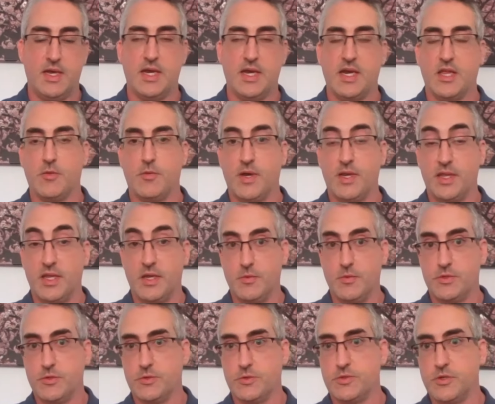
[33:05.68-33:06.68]
another one that
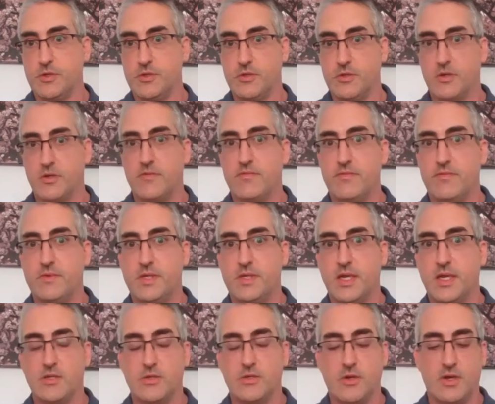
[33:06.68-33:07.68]
was also sort of
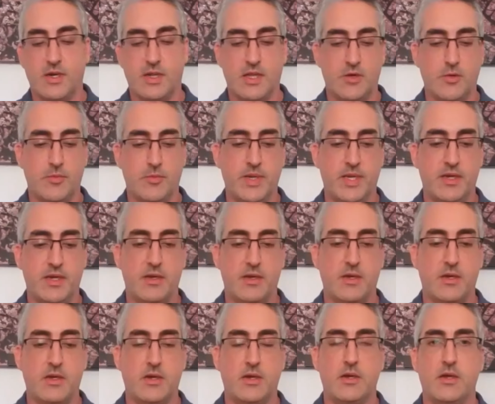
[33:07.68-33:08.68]
touched on a little bit
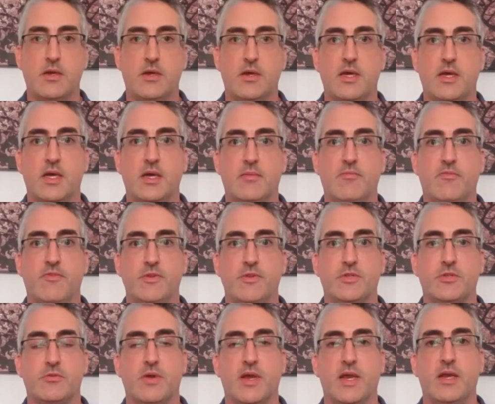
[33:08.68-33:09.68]
for
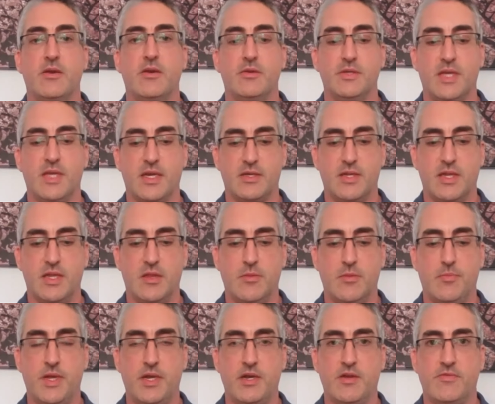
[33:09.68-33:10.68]
Seraina is actually the
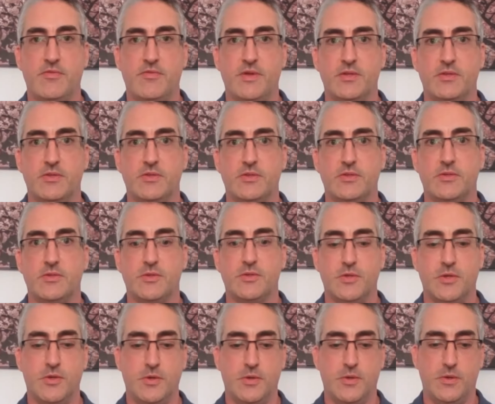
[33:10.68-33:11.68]
benefits
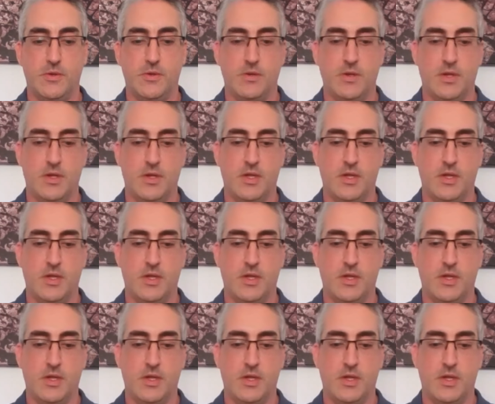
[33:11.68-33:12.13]
to